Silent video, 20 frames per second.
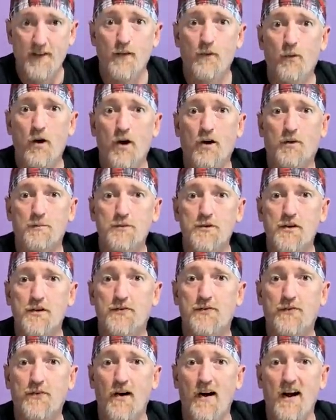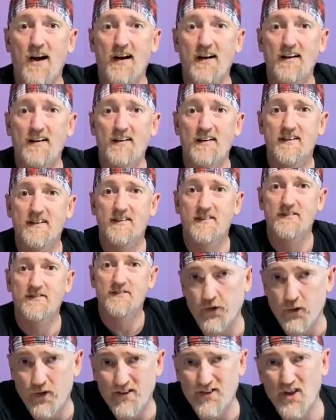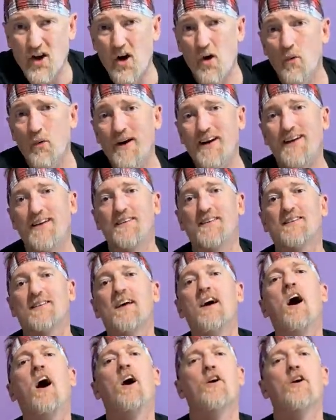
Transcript: Welcome to the fray. So as always,